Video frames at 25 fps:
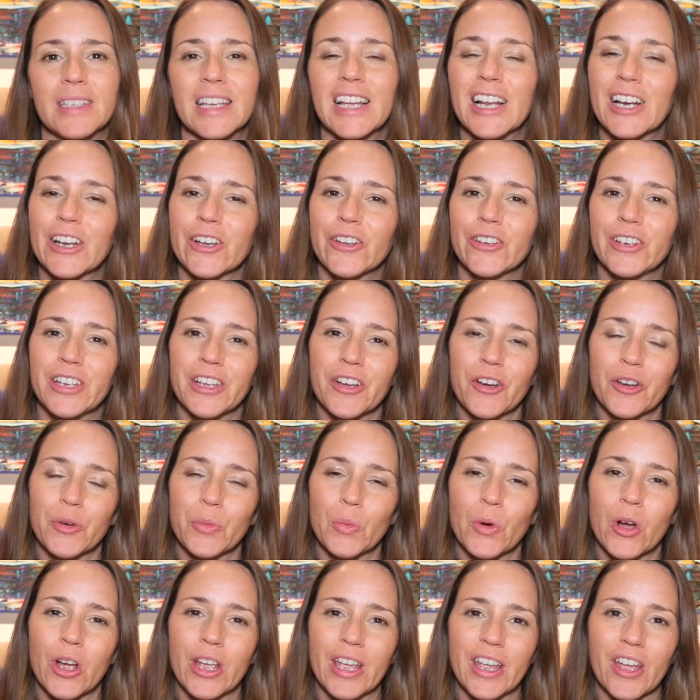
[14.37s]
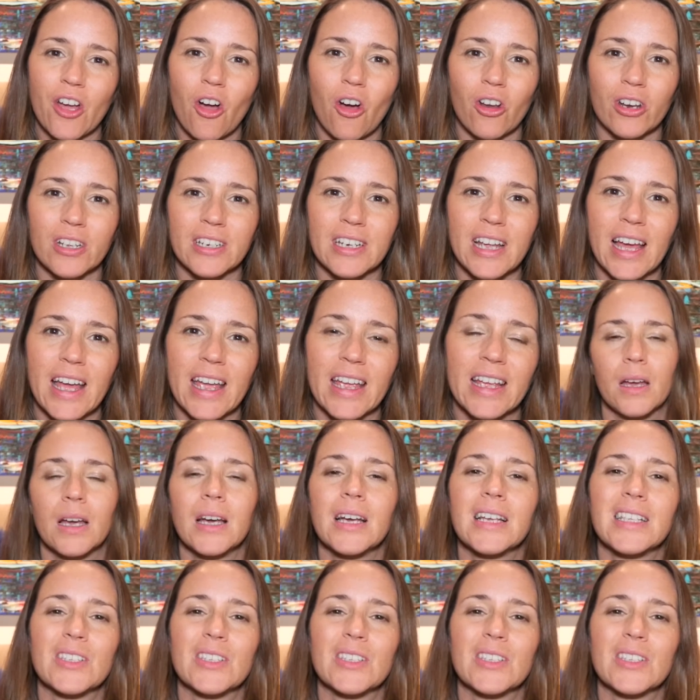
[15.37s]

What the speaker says: including on a working holiday.